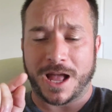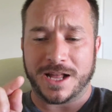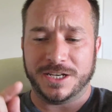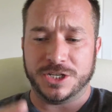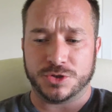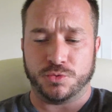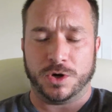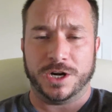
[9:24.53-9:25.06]
I
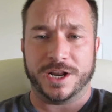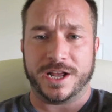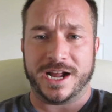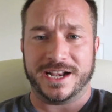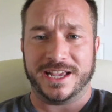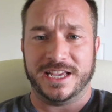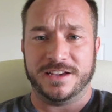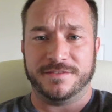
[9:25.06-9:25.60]
just wanted to
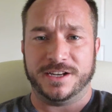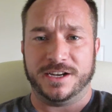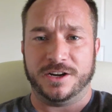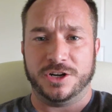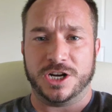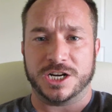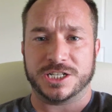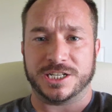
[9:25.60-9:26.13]
kind of give an
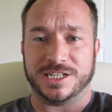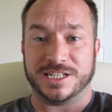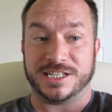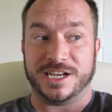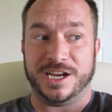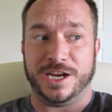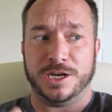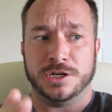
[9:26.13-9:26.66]
introduction and
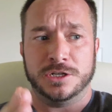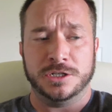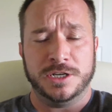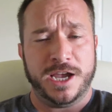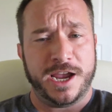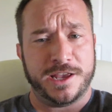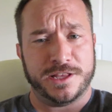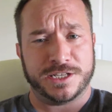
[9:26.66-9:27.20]
say,
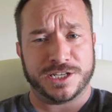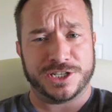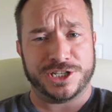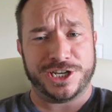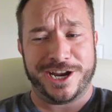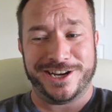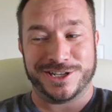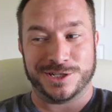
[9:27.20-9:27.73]
hey, this has
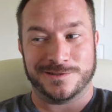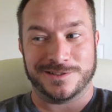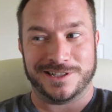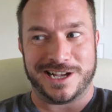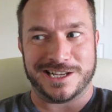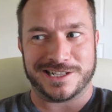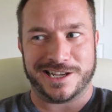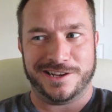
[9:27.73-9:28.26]
changed over the
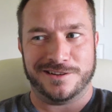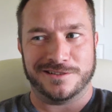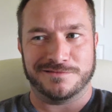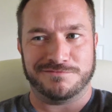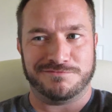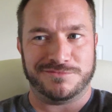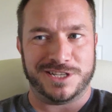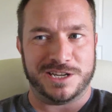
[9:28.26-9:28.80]
last 8
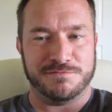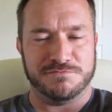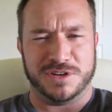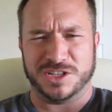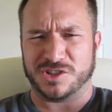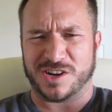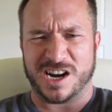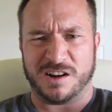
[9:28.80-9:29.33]
or 10
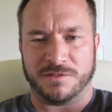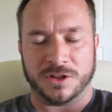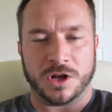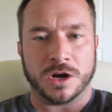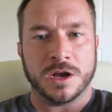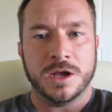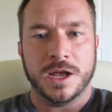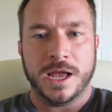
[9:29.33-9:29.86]
months or however
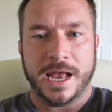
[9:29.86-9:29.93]
long.